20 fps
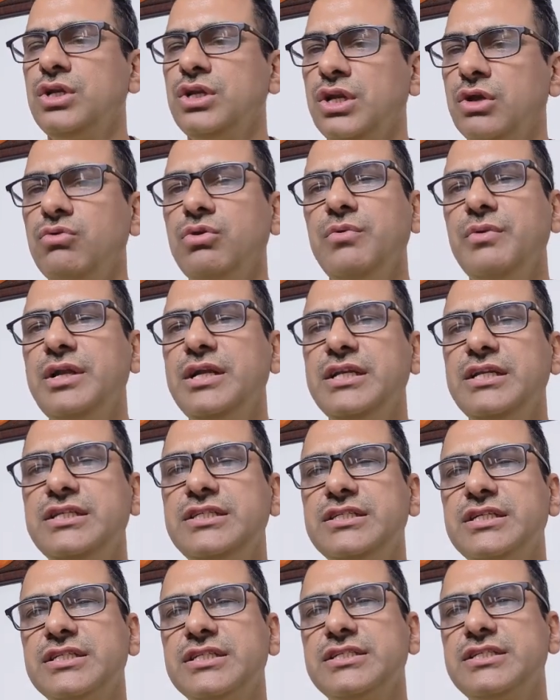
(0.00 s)
Now we will
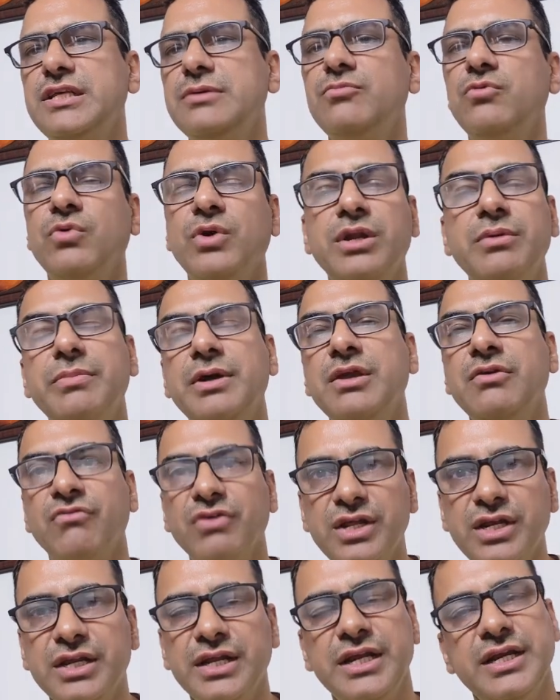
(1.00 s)
discuss them one by
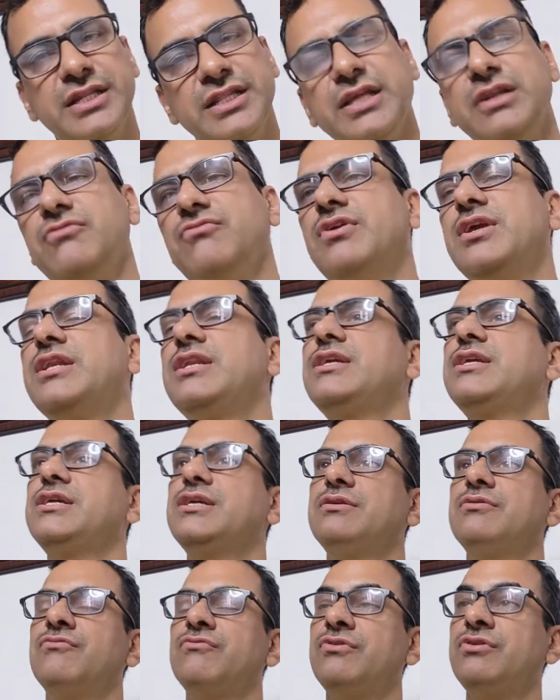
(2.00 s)
one, and then
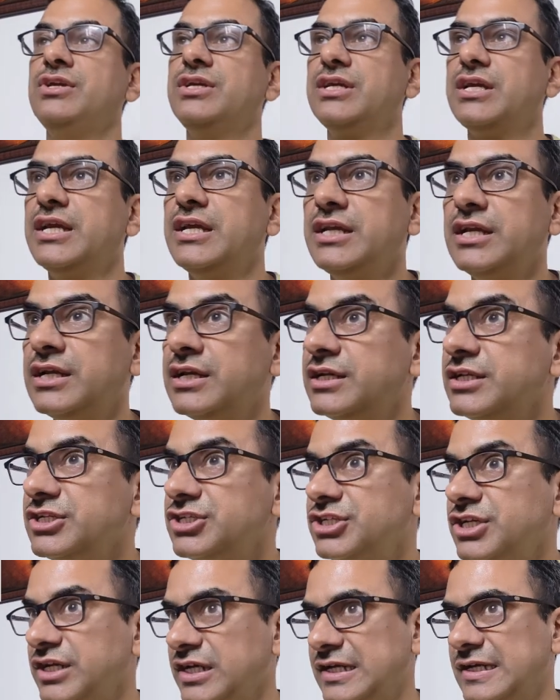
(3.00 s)
we can
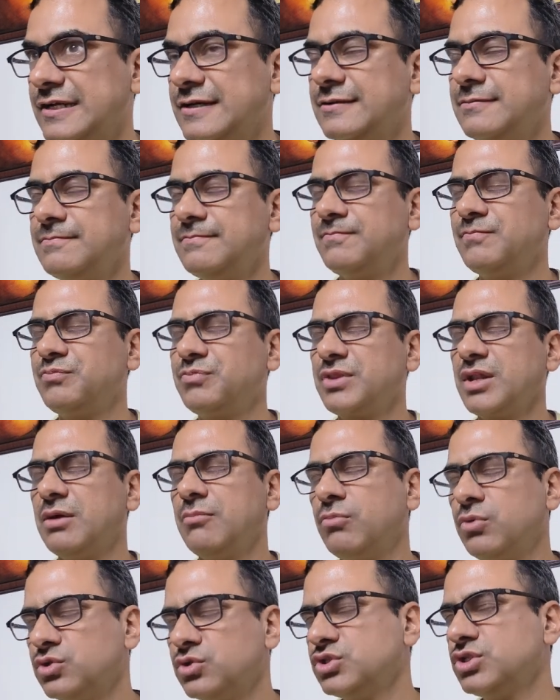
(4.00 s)
understand
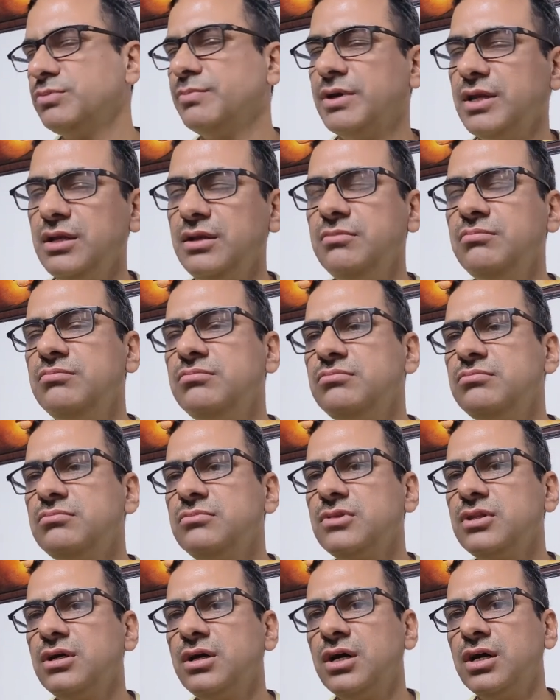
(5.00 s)
possible
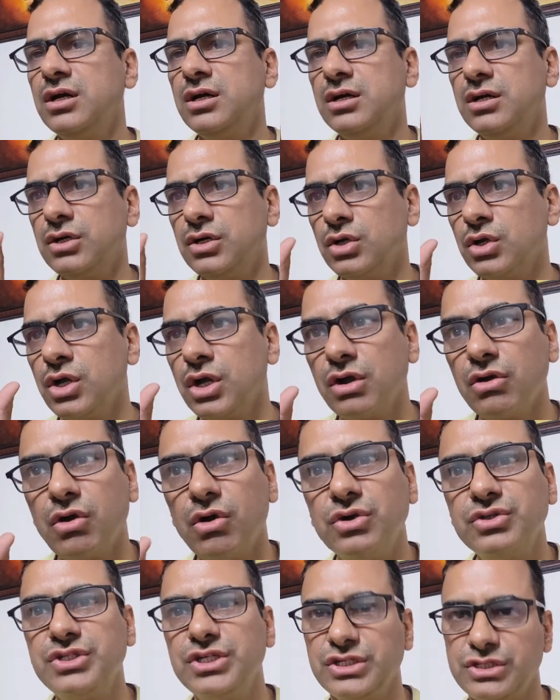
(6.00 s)

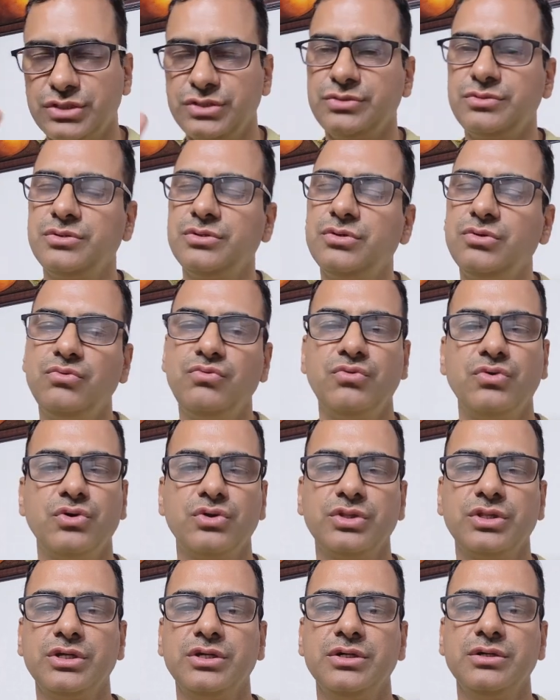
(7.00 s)
causes for
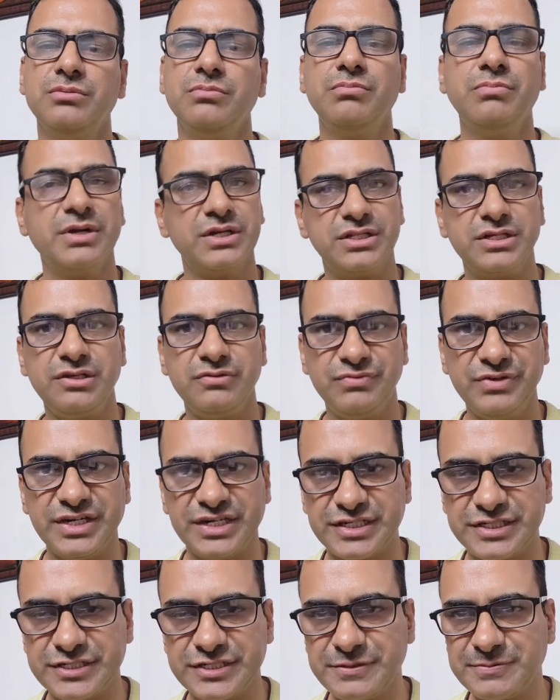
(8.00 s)
the birth
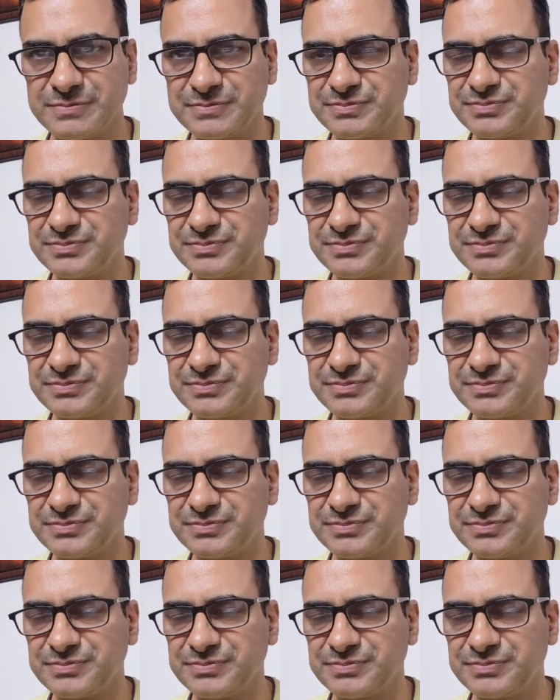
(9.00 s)
defects.